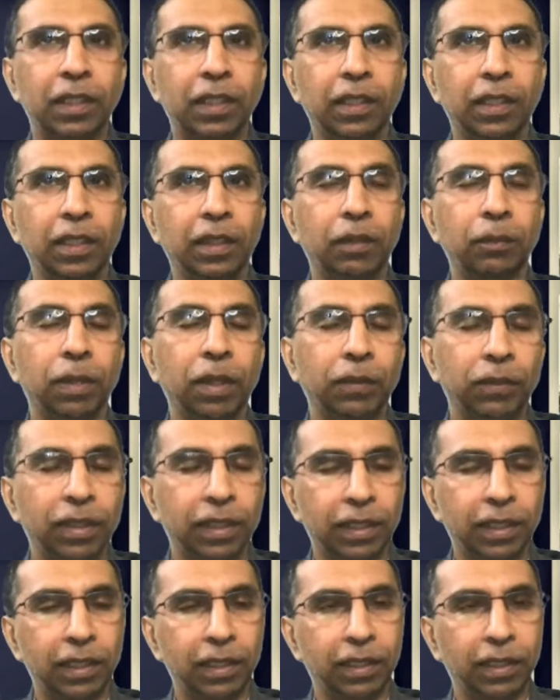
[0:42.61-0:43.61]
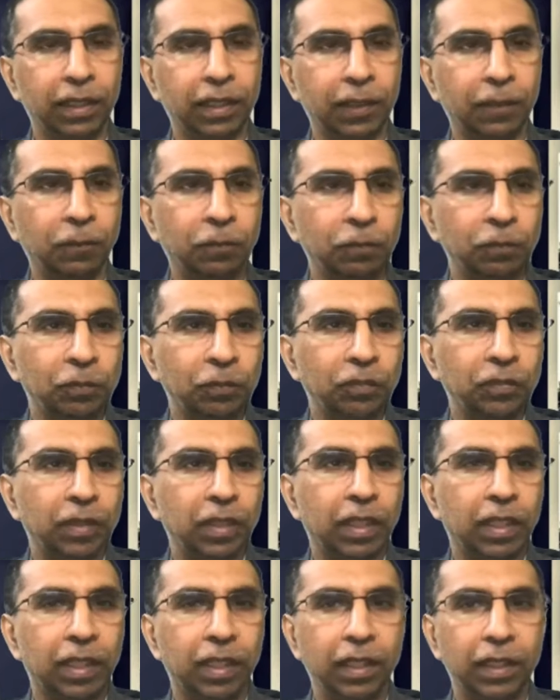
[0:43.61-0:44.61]
Bhagavad Gita,
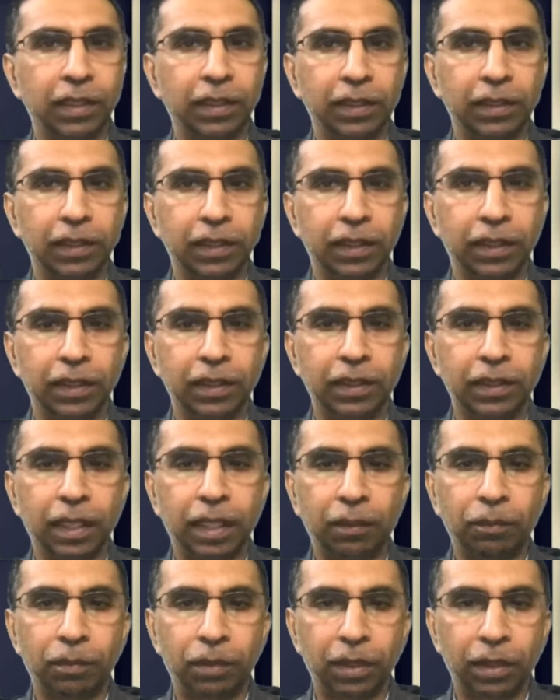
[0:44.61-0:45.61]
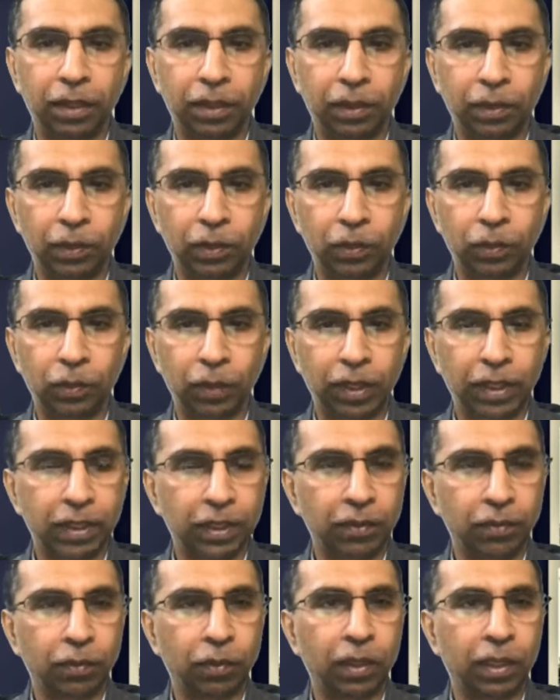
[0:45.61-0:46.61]
is in chapter 2, verse
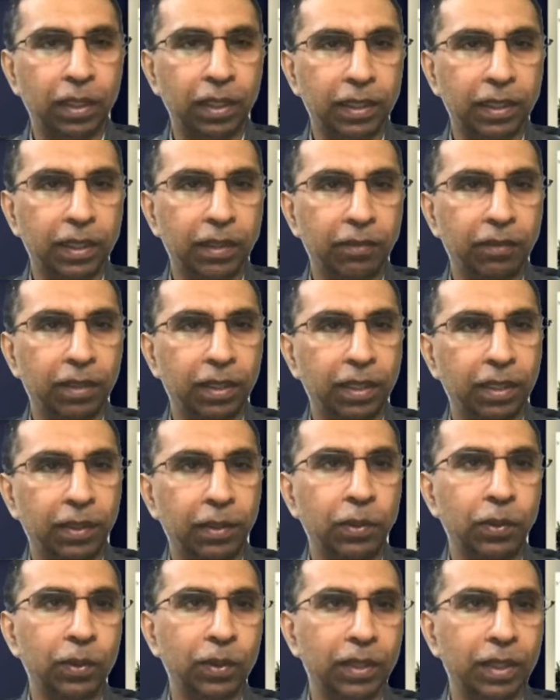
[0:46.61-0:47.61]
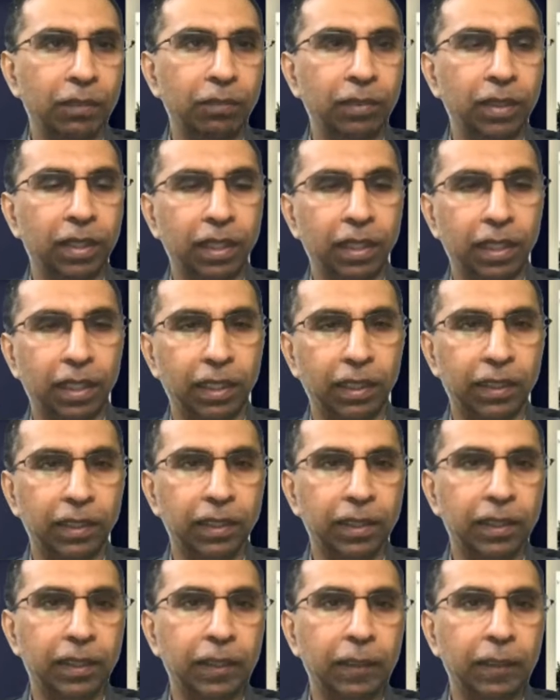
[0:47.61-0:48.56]
47. It goes something like this: